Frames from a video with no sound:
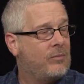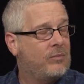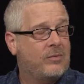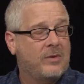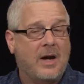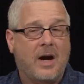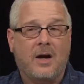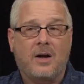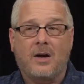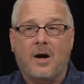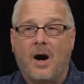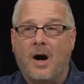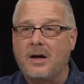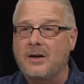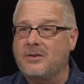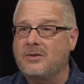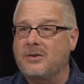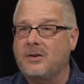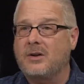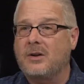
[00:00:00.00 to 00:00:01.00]
Now,
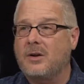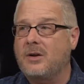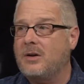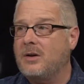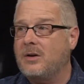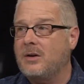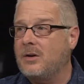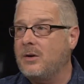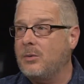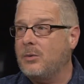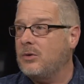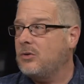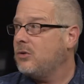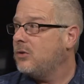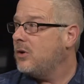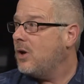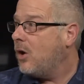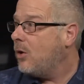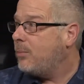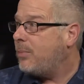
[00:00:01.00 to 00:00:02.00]
honestly, there, there was
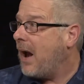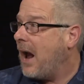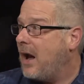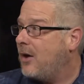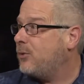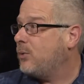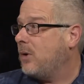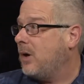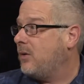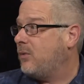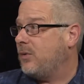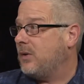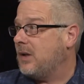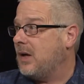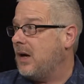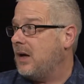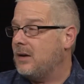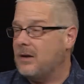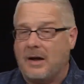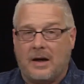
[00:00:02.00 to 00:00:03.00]
no pathway for
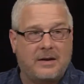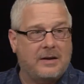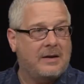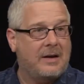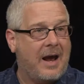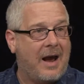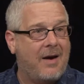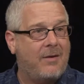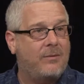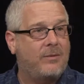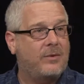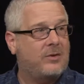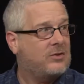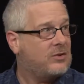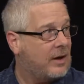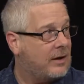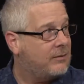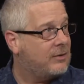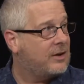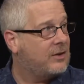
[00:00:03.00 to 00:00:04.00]
that. I didn't have
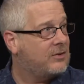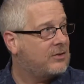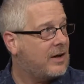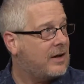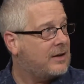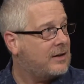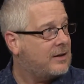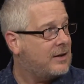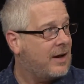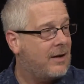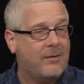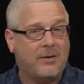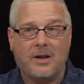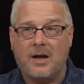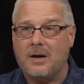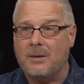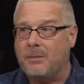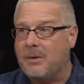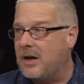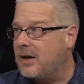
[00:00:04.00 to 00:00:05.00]
savings. I didn't have a
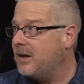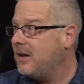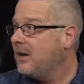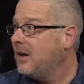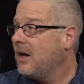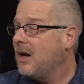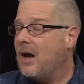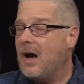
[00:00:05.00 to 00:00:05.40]
lot of money.